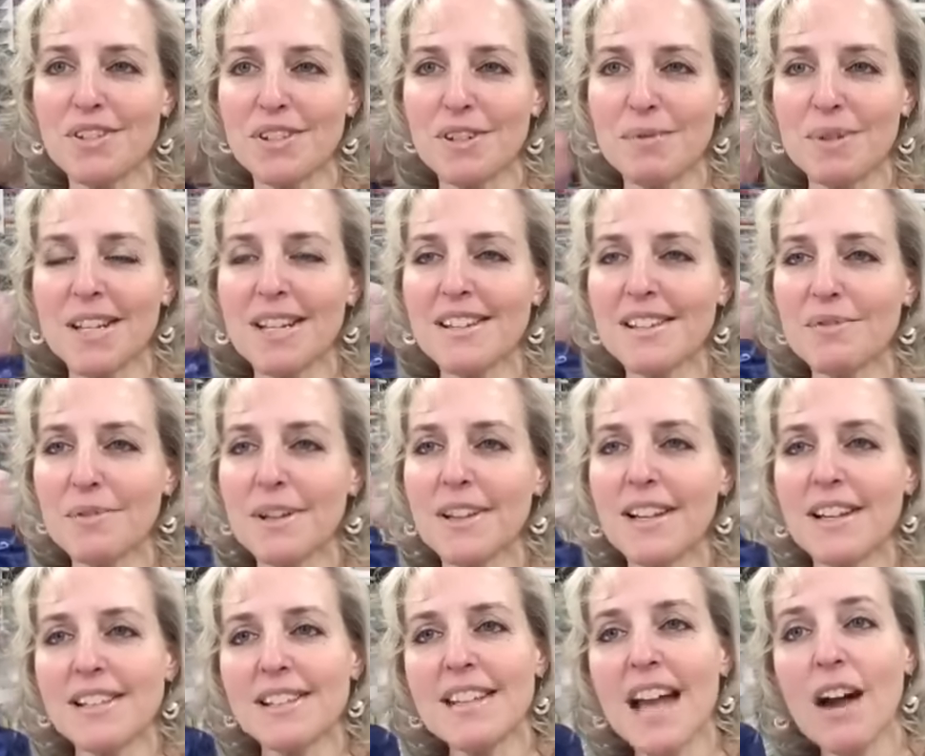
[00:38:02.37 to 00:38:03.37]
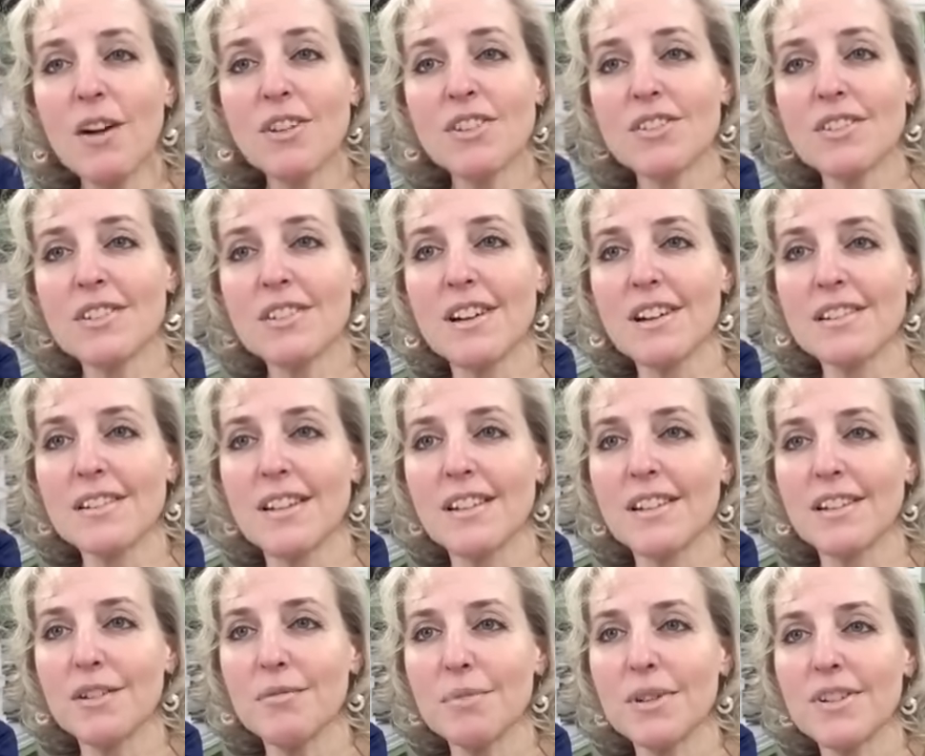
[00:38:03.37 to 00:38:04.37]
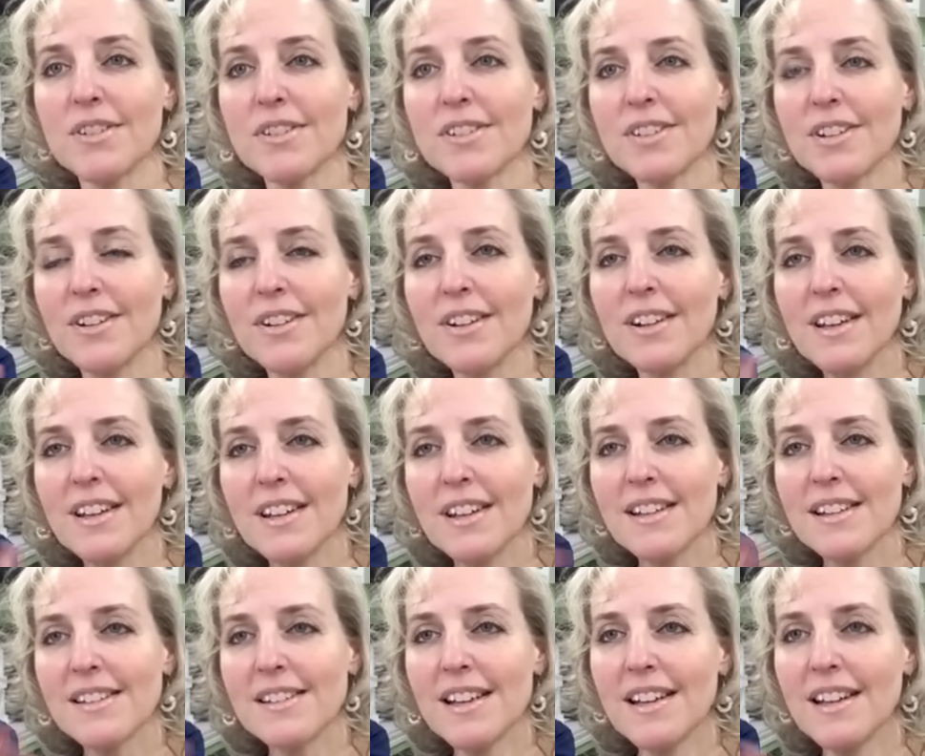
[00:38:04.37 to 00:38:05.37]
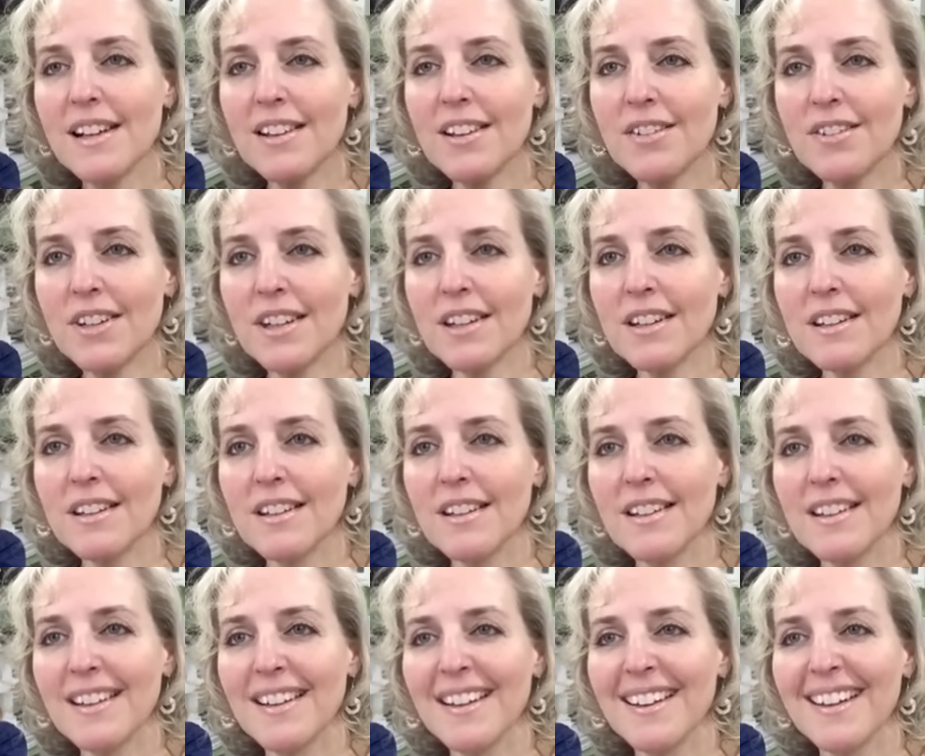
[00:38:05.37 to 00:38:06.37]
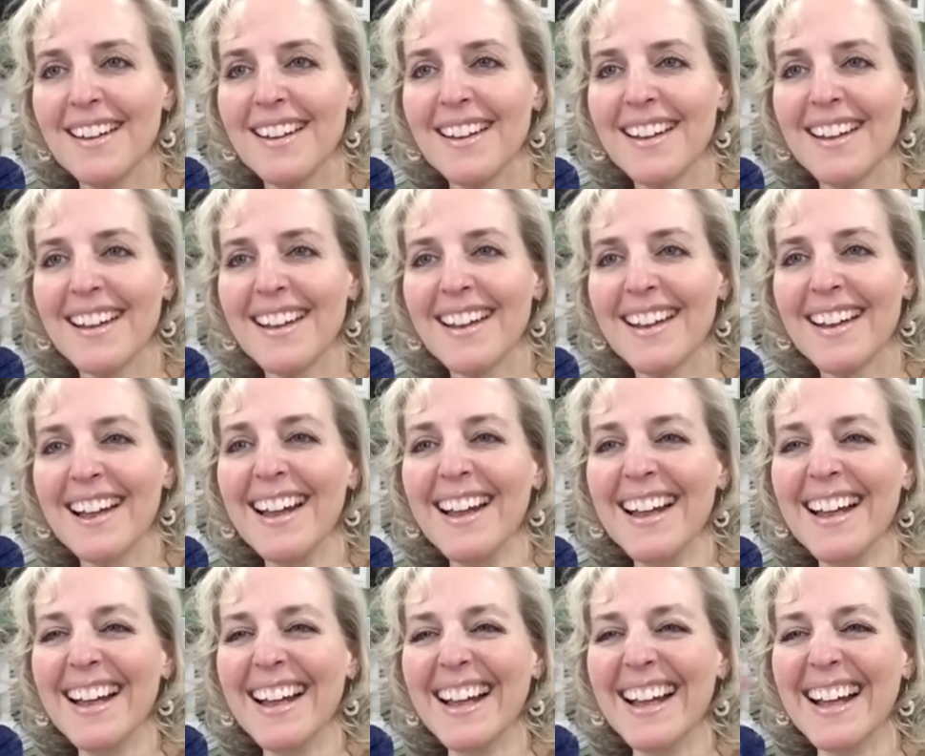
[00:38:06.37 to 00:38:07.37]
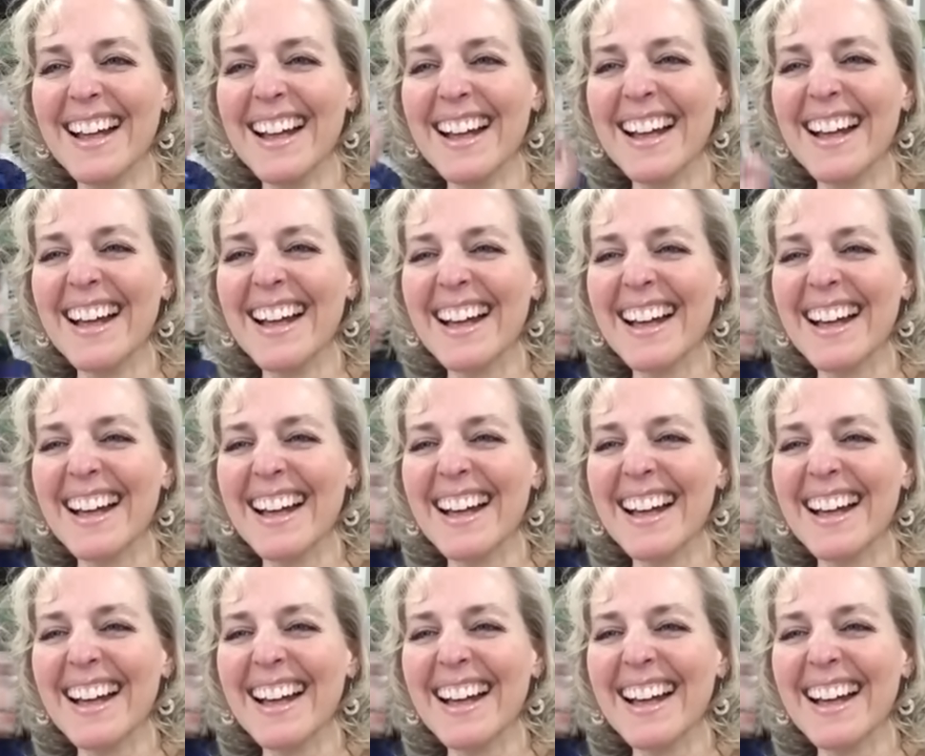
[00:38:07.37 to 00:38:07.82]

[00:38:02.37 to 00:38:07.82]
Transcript: still, but he doesn't realize now it's just us on the computer. So say hello, Nick. Hey.